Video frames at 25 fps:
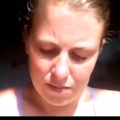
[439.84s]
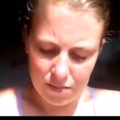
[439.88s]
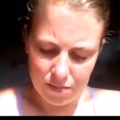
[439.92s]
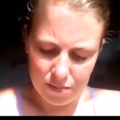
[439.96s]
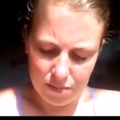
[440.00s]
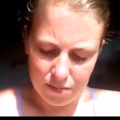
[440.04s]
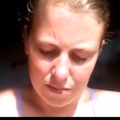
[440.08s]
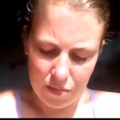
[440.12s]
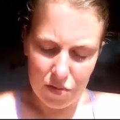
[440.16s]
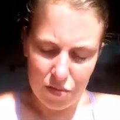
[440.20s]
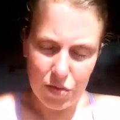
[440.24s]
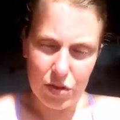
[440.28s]

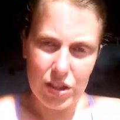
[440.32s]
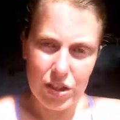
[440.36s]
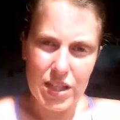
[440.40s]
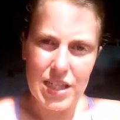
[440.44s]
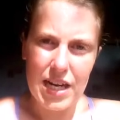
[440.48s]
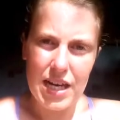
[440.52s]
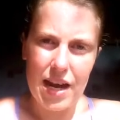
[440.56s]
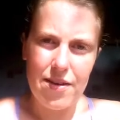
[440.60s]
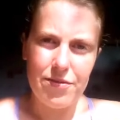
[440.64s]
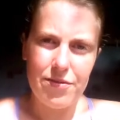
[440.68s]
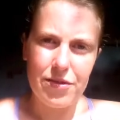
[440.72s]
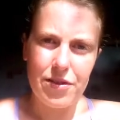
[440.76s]
before the
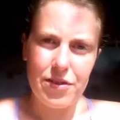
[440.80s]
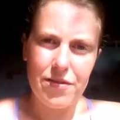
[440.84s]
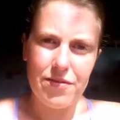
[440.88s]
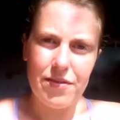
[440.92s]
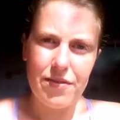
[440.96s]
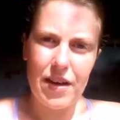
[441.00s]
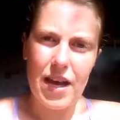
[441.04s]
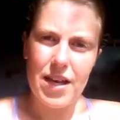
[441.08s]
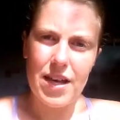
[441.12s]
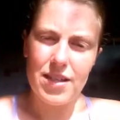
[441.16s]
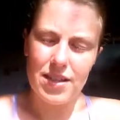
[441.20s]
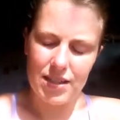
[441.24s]
Thai Fruit
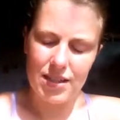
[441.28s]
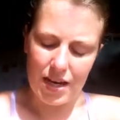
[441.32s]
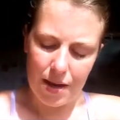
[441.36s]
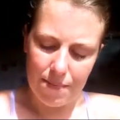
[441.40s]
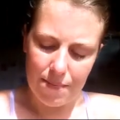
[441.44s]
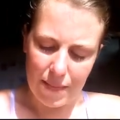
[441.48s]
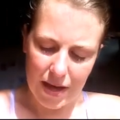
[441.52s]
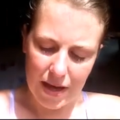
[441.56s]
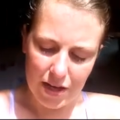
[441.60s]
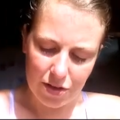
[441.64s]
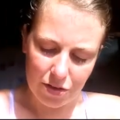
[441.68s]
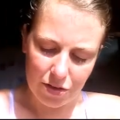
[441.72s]
Fest. I
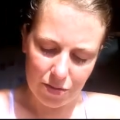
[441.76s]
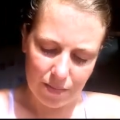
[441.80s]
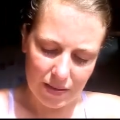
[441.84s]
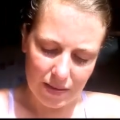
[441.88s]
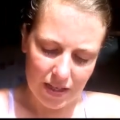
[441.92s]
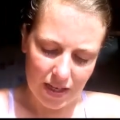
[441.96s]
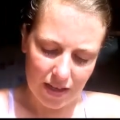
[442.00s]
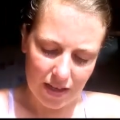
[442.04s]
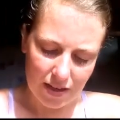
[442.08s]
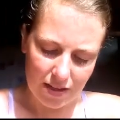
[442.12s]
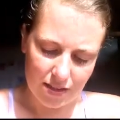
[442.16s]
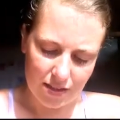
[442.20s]
met a group of
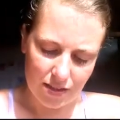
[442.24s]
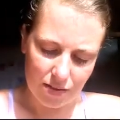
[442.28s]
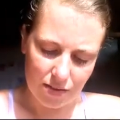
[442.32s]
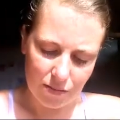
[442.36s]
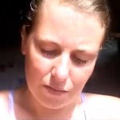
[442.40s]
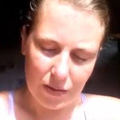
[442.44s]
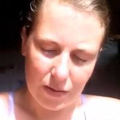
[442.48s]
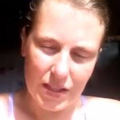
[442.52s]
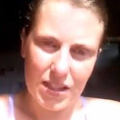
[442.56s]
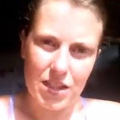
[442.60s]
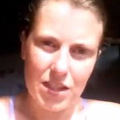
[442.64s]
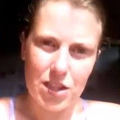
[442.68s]
girls,
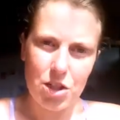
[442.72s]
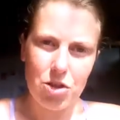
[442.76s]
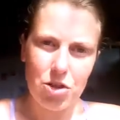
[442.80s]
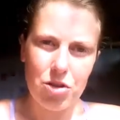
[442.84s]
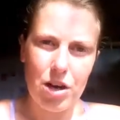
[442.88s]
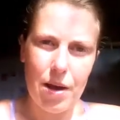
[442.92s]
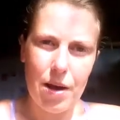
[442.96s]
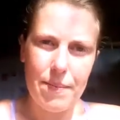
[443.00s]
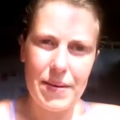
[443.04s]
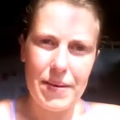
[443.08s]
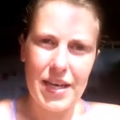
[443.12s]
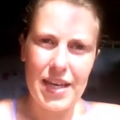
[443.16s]
went to
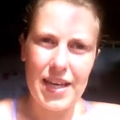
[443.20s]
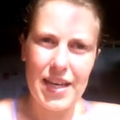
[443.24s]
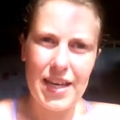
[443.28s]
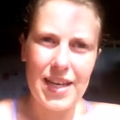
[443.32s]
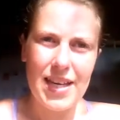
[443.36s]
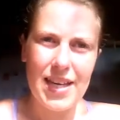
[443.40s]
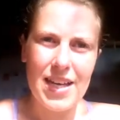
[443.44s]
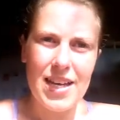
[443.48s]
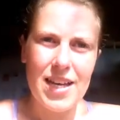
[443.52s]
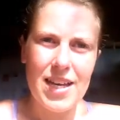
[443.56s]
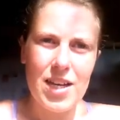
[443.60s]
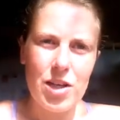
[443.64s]
Krabi,
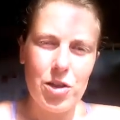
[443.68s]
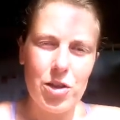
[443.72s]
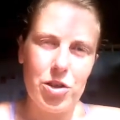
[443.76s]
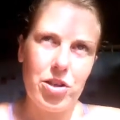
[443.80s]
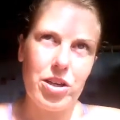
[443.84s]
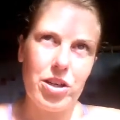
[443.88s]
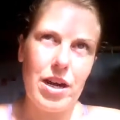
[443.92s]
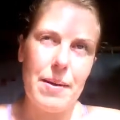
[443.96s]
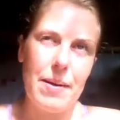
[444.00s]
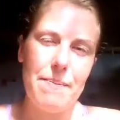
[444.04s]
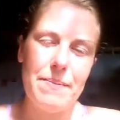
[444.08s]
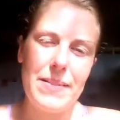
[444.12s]

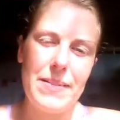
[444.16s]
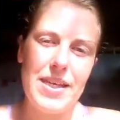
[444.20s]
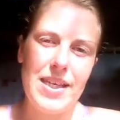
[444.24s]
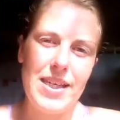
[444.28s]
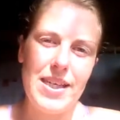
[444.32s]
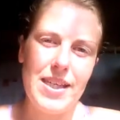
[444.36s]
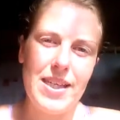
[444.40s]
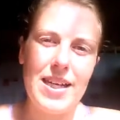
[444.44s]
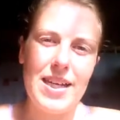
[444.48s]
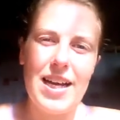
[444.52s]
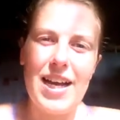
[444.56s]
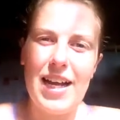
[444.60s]

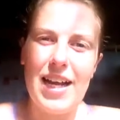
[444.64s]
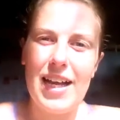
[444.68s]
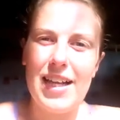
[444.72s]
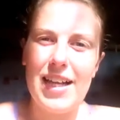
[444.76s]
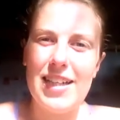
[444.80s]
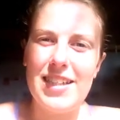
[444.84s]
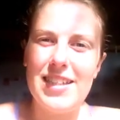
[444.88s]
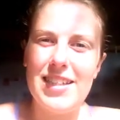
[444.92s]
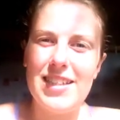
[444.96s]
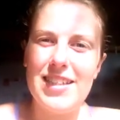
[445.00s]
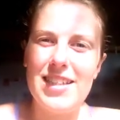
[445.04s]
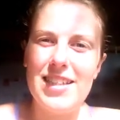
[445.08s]

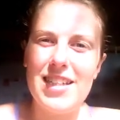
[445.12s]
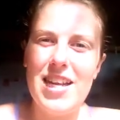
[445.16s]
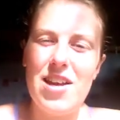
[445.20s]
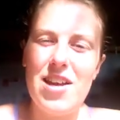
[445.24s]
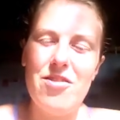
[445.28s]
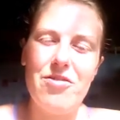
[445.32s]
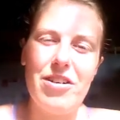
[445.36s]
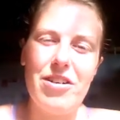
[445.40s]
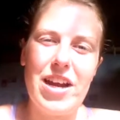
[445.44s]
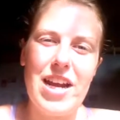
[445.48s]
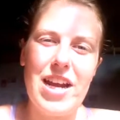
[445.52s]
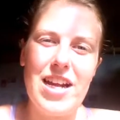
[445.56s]
and it
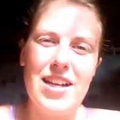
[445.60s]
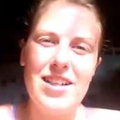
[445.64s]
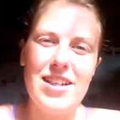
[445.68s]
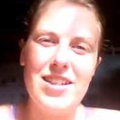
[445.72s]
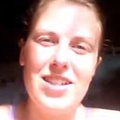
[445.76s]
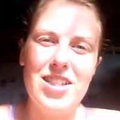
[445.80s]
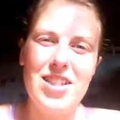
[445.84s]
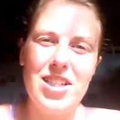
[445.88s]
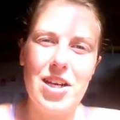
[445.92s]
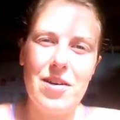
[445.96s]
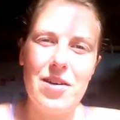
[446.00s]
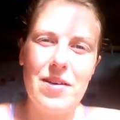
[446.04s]
rained,
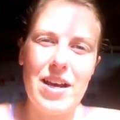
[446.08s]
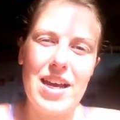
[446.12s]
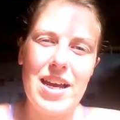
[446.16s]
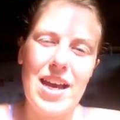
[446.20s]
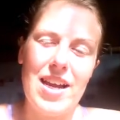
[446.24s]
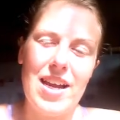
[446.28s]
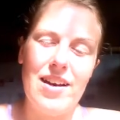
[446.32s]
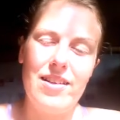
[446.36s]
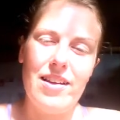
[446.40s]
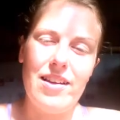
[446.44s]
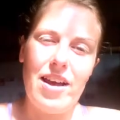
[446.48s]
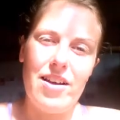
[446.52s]
so I kind
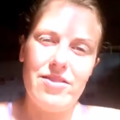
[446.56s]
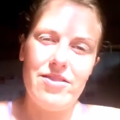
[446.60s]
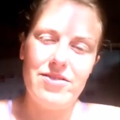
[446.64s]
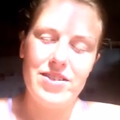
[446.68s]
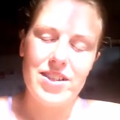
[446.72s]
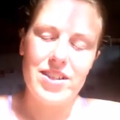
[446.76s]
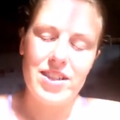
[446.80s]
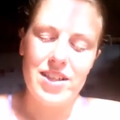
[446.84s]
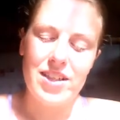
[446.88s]
of left.